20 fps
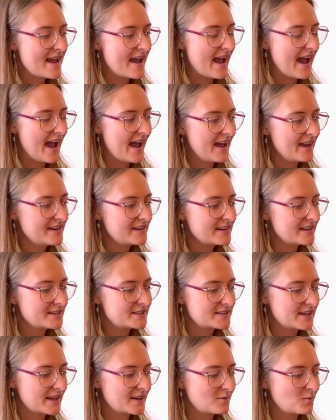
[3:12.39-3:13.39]
And it's
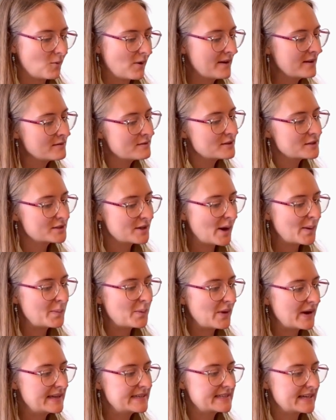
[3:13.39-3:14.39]
like one of the top
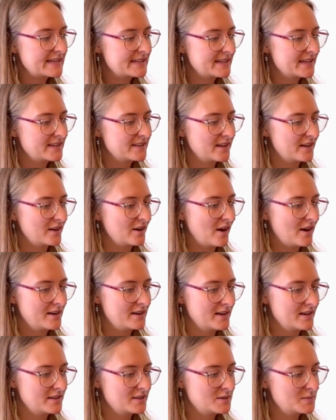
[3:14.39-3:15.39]
ways I think that God
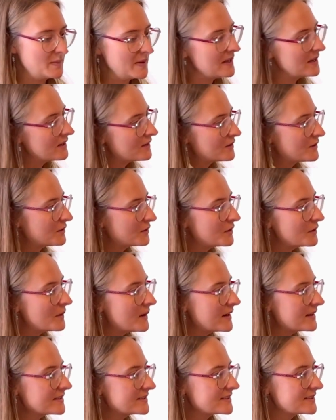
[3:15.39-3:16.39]
can speak through
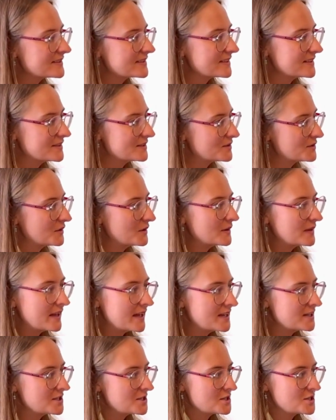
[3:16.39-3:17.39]
us is through
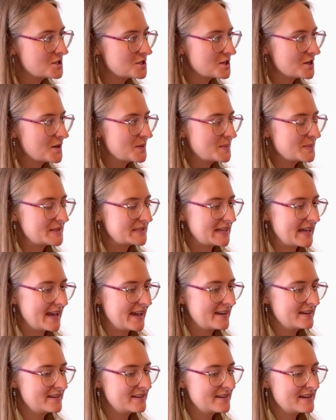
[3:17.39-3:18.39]
relationships.
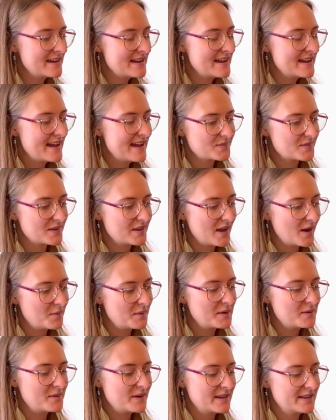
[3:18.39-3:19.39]
And yeah,
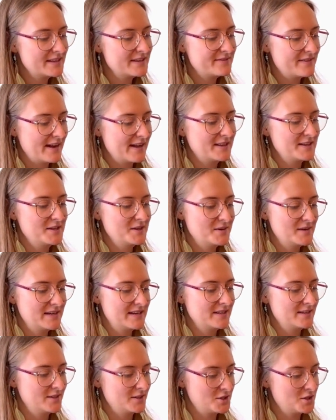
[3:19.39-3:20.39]
we really value it
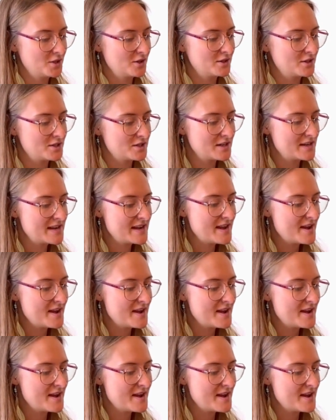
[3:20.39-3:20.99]
in the church.